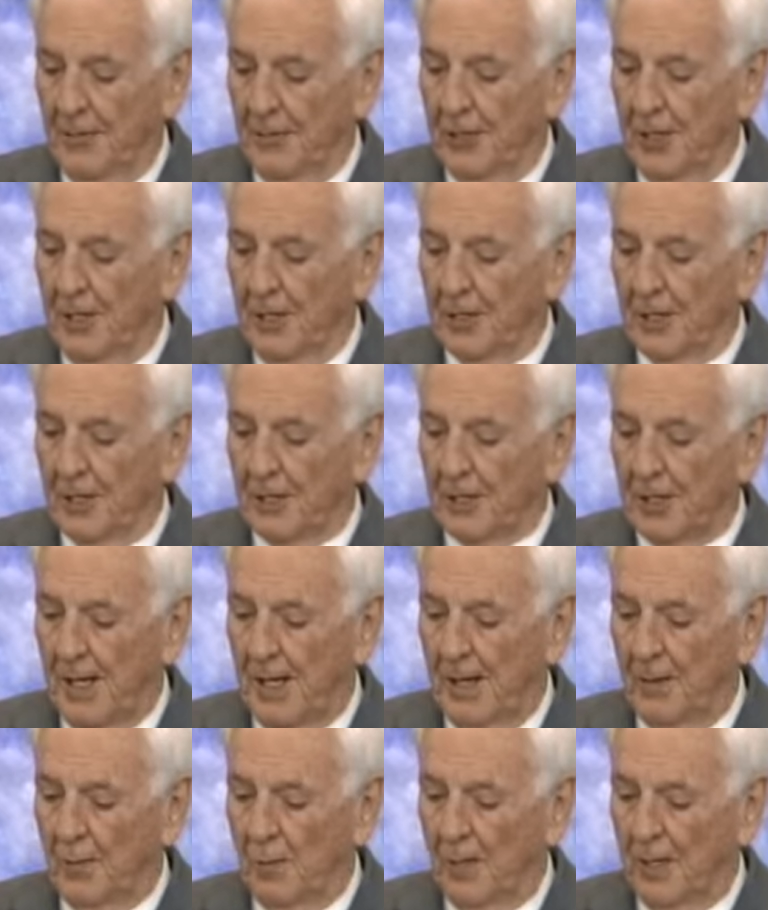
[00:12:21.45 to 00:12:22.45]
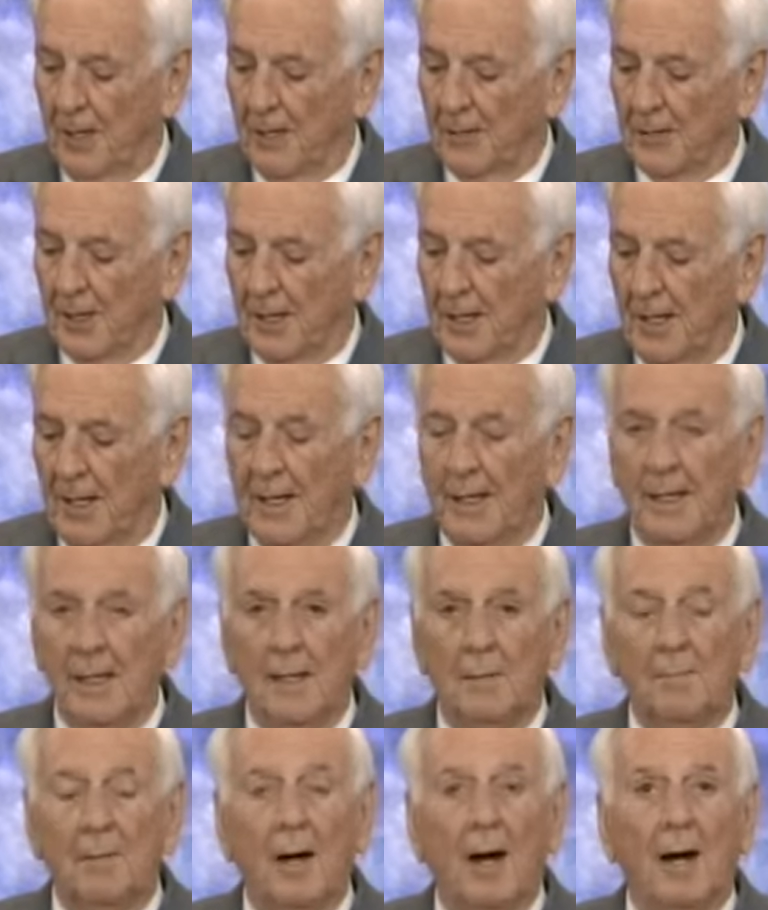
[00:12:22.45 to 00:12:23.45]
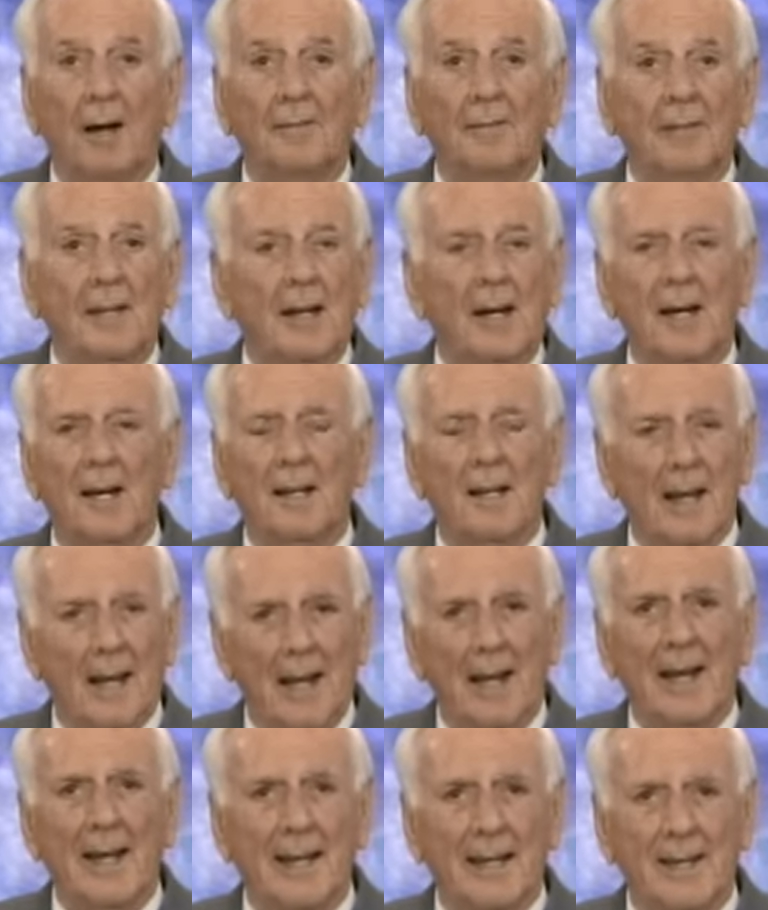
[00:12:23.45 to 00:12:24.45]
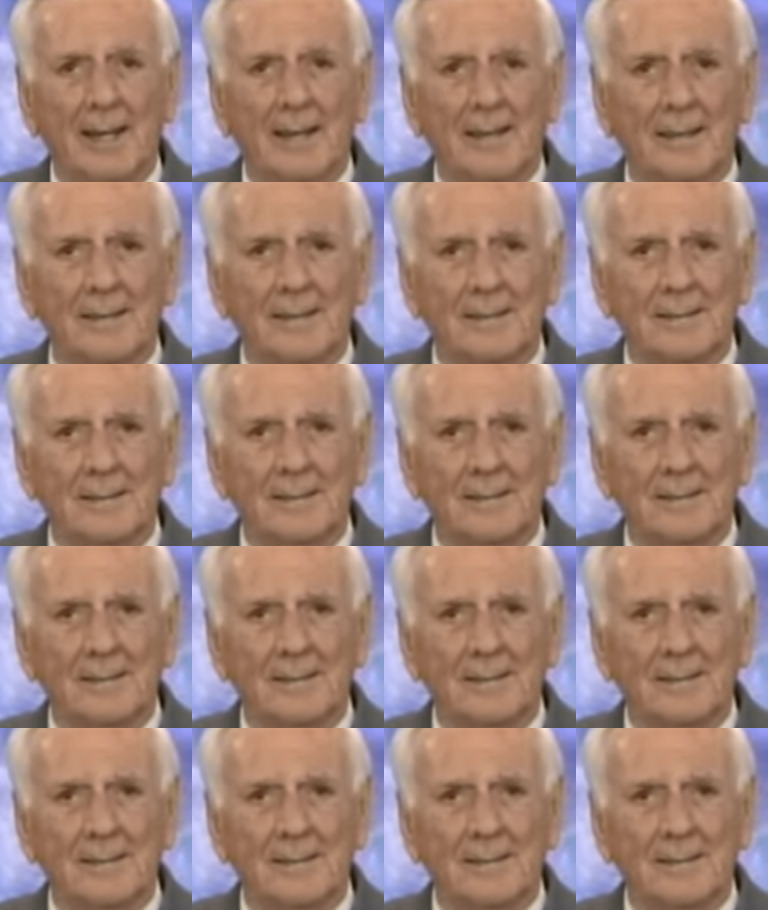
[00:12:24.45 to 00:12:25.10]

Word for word: Then Jesus said, What is the kingdom of God like?